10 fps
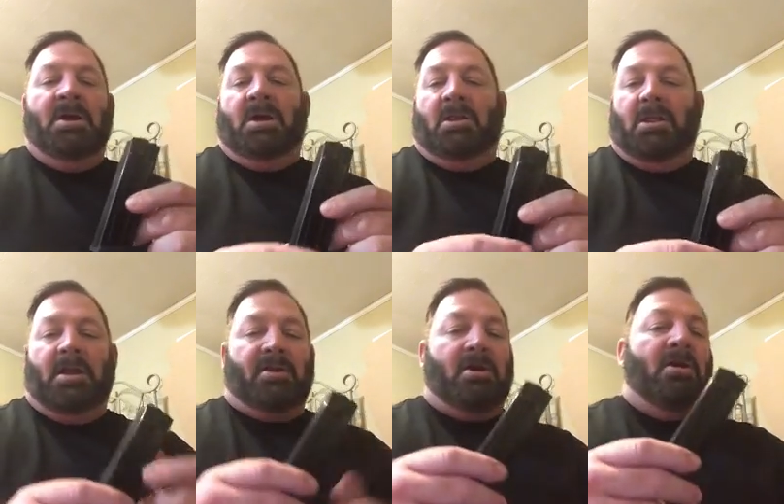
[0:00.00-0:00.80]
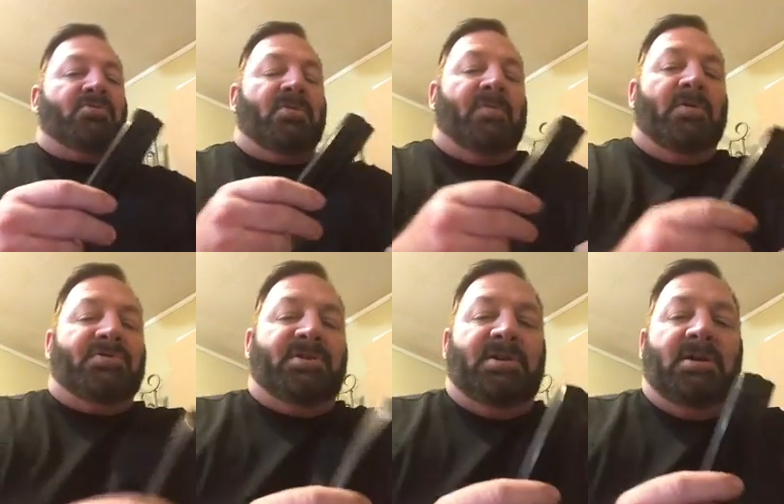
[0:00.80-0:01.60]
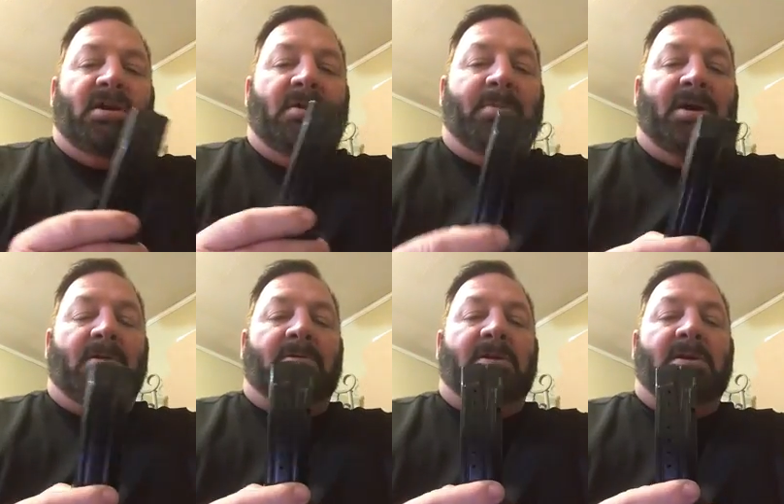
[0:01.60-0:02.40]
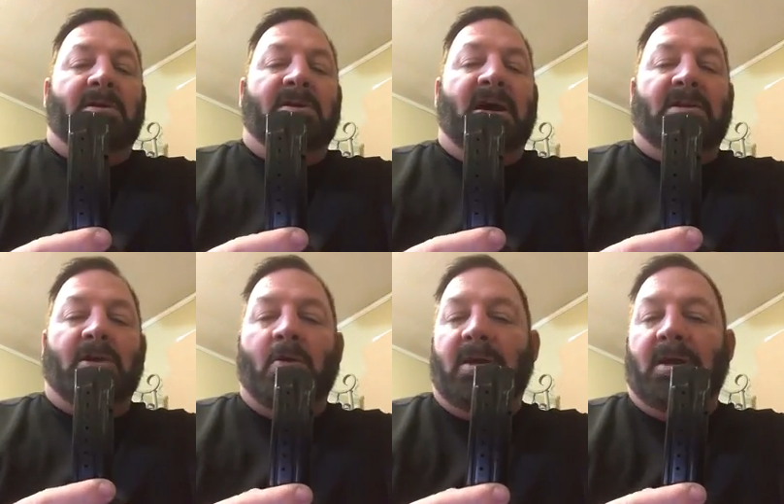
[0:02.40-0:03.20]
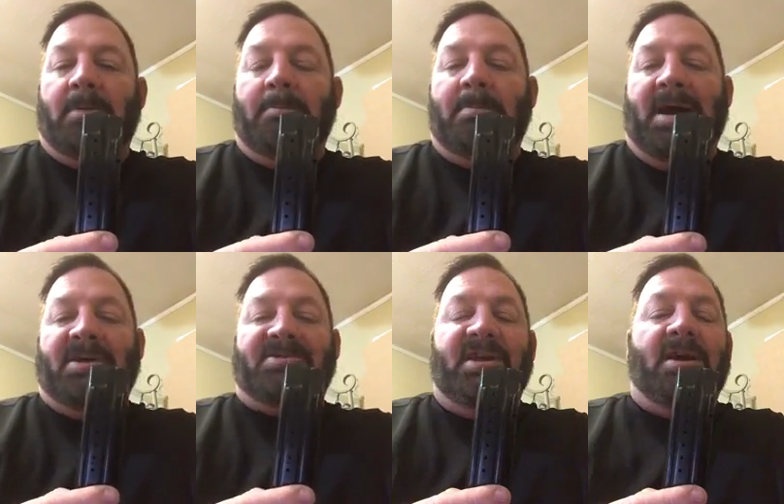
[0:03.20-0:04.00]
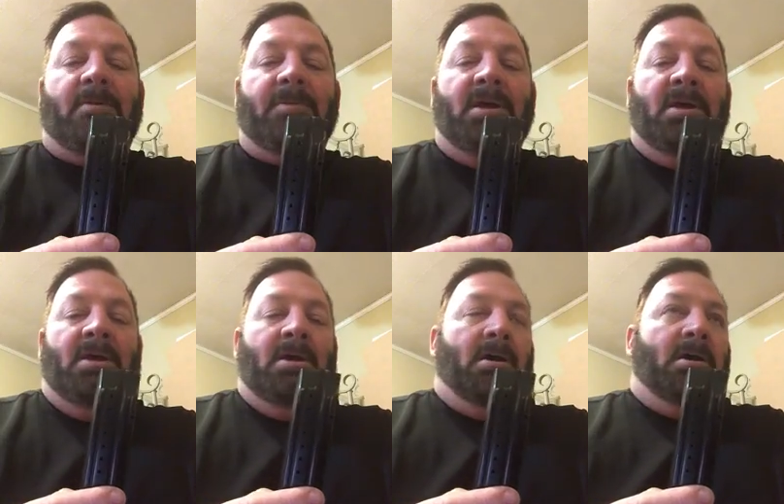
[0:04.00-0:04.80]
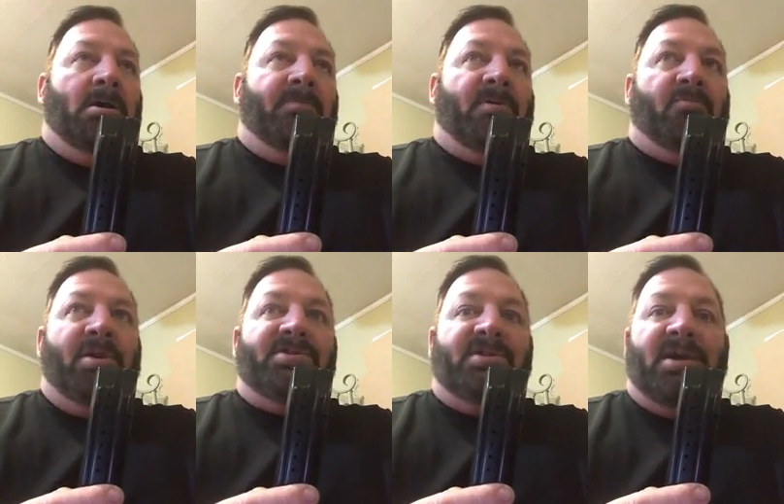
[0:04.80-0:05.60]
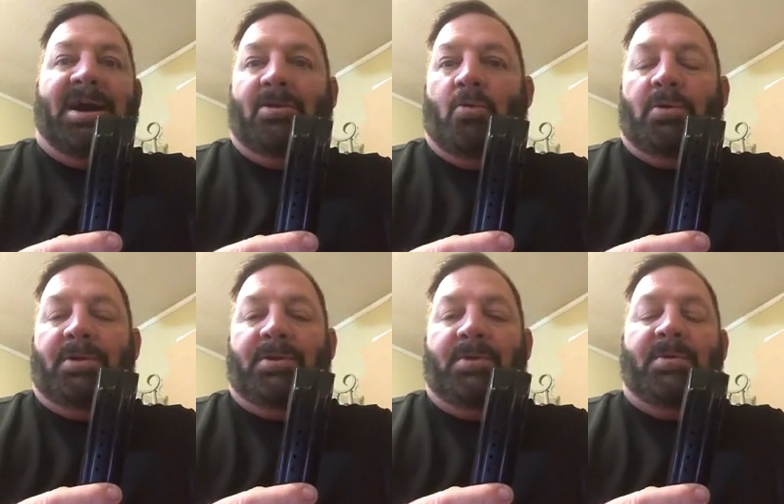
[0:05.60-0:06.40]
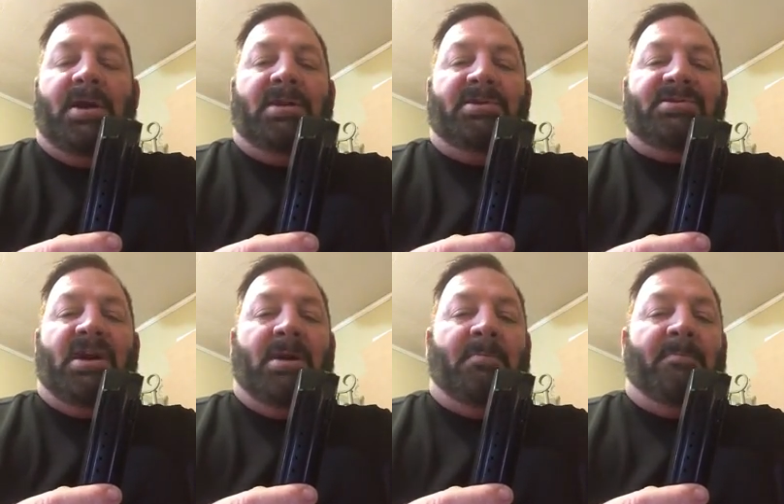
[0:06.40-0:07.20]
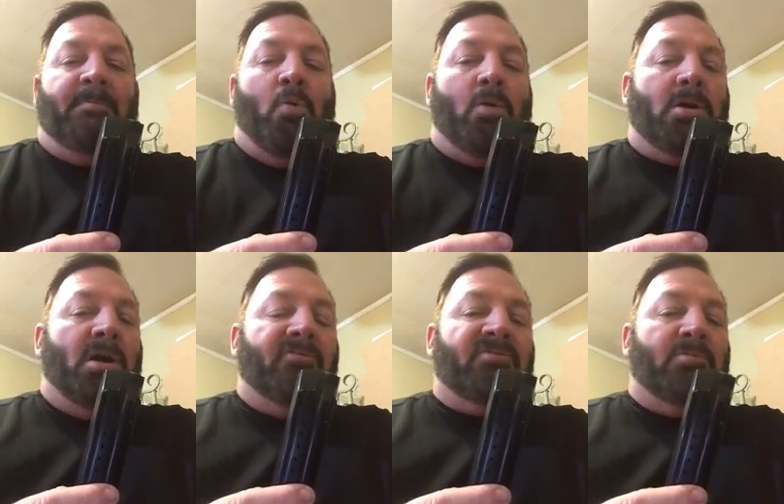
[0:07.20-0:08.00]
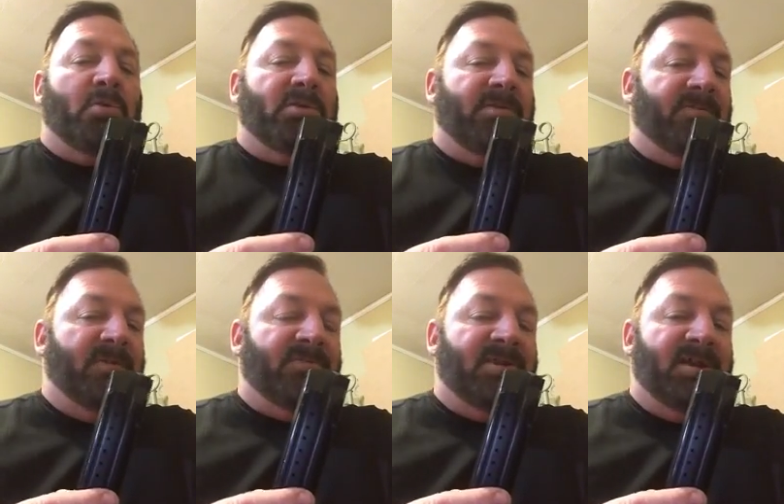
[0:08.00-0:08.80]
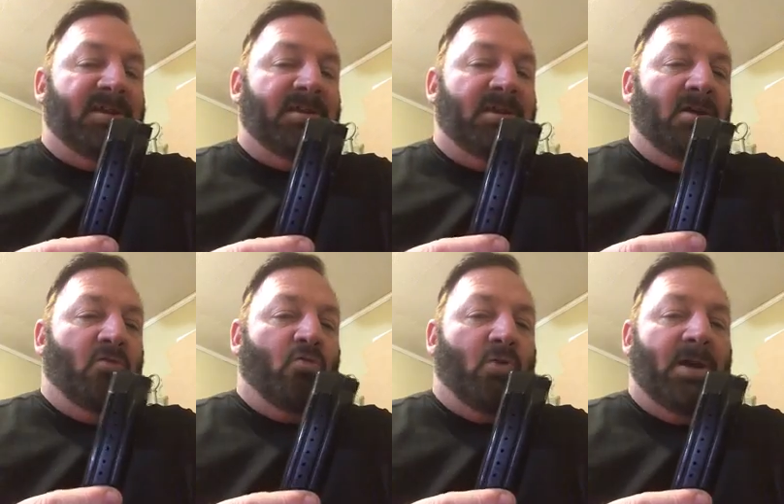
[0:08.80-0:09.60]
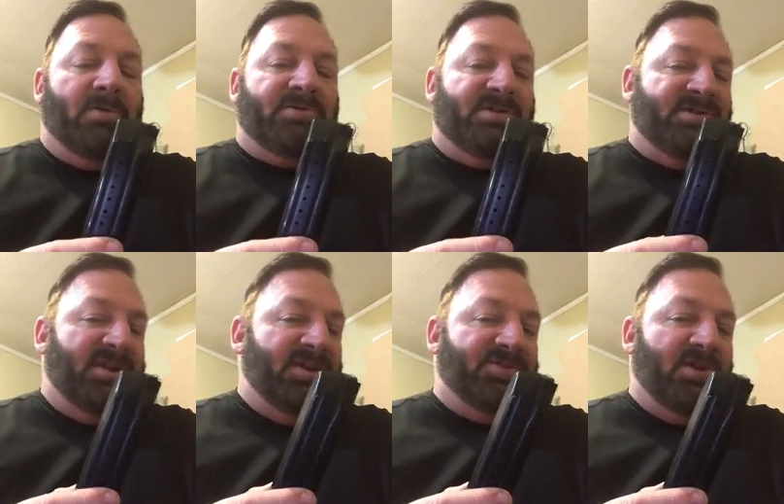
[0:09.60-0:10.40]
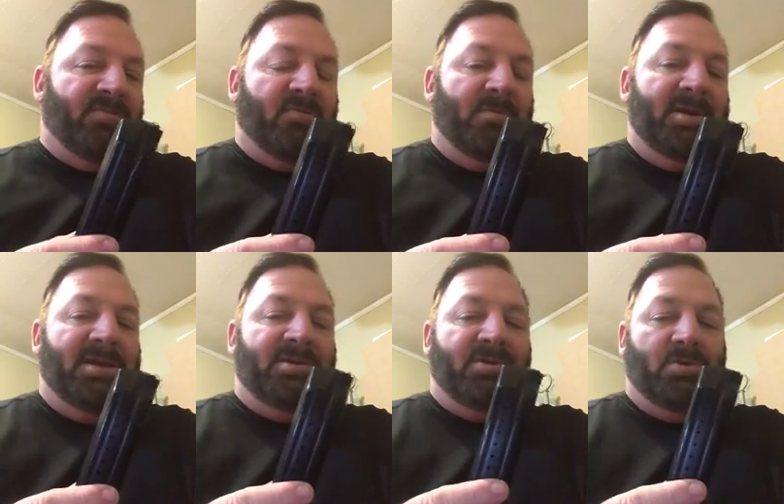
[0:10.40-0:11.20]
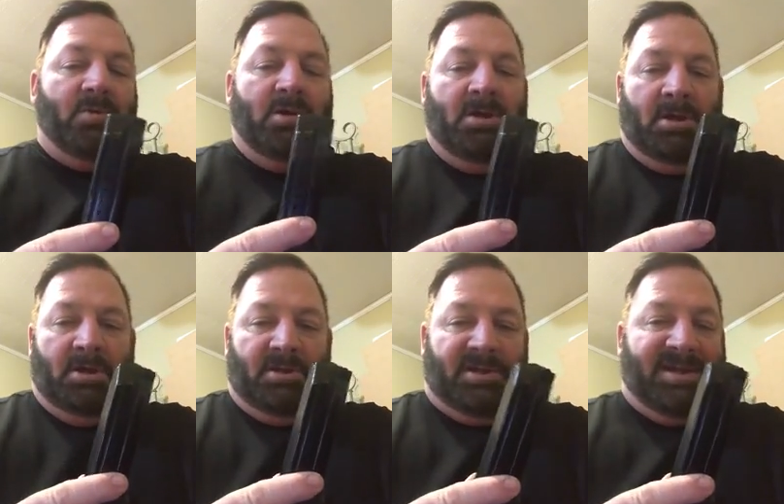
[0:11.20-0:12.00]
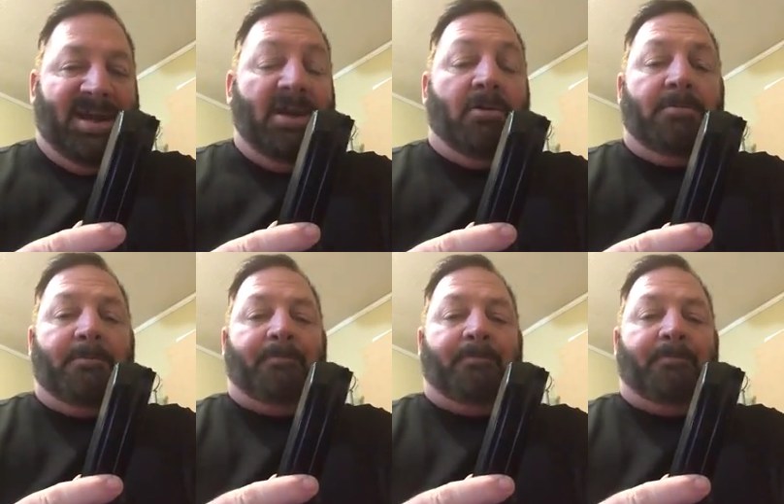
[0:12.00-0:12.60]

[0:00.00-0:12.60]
A lot of controversy about not loading it maxed out. The reason I don't want to do that is I'm more comfortable with the 15 rounds. It's easier for me to count.